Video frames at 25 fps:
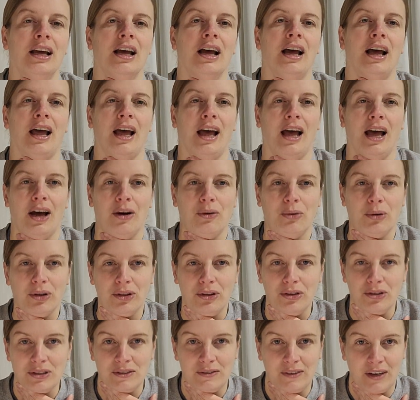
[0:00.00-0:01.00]
How are
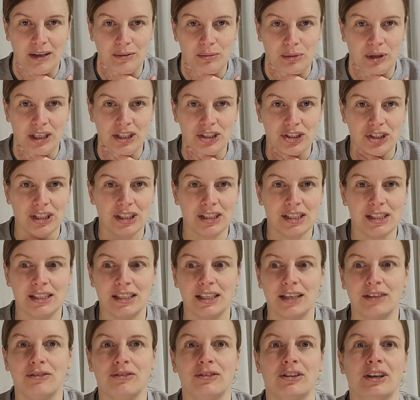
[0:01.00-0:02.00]
those vibrations
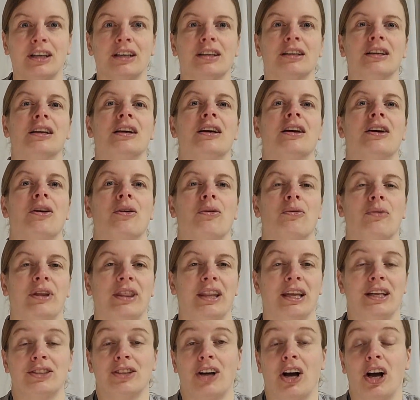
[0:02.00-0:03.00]
different when
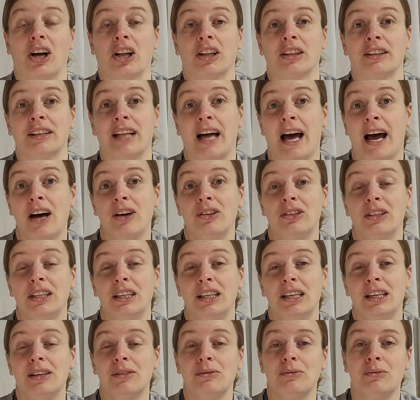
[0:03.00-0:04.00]
they talk
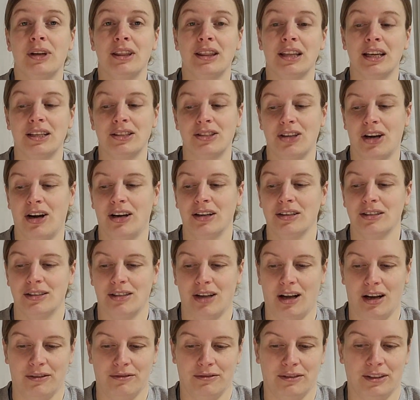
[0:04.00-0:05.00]
loudly, when they talk
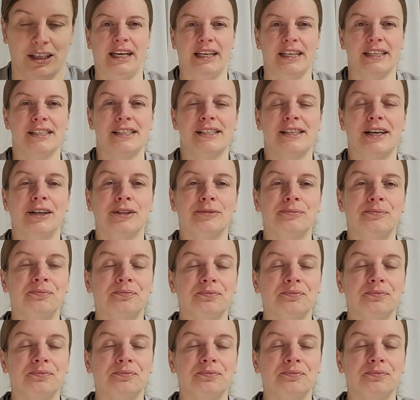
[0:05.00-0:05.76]
softly? So